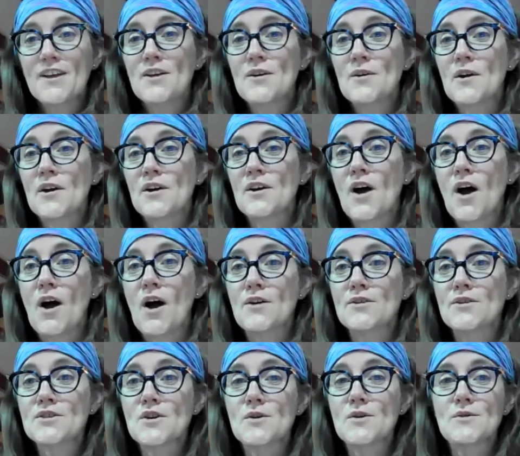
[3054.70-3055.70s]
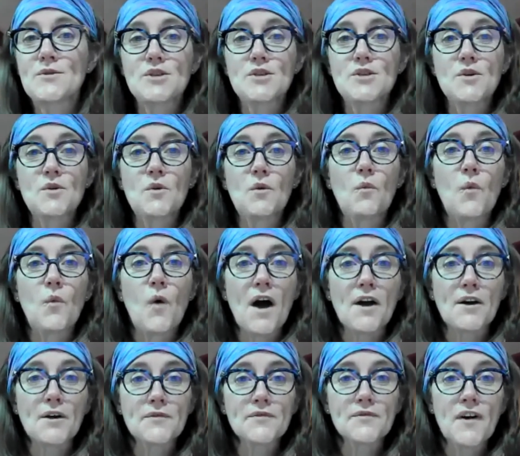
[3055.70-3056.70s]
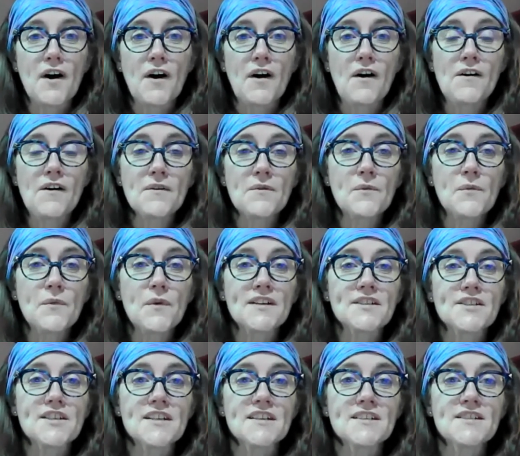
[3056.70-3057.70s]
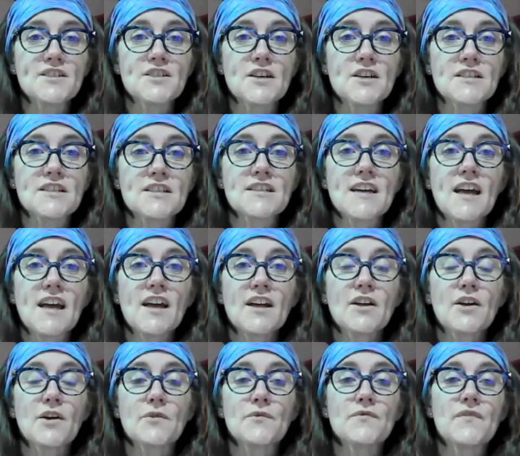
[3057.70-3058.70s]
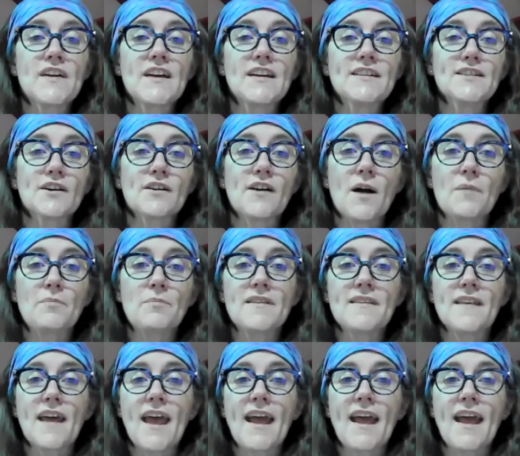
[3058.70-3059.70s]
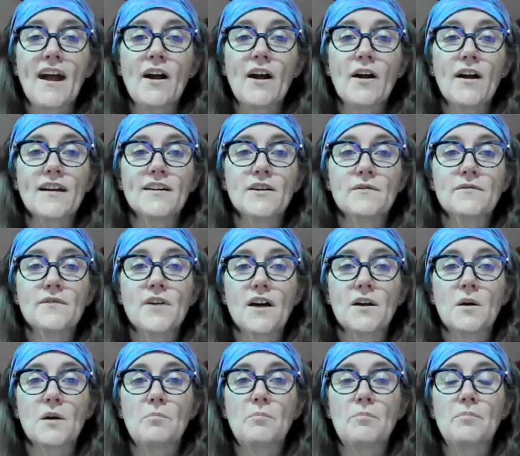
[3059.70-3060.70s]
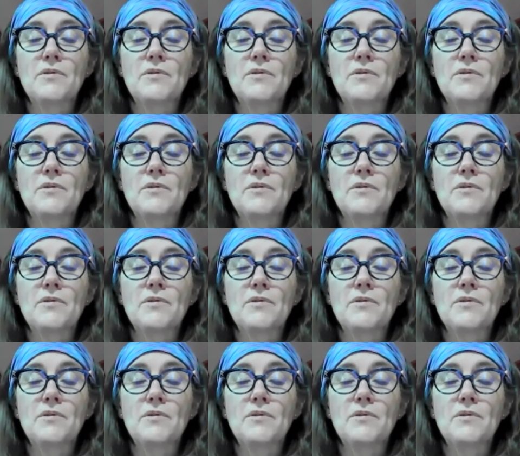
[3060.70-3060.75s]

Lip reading: You could also do waterfall, which is just your feet are up in the air and you've got a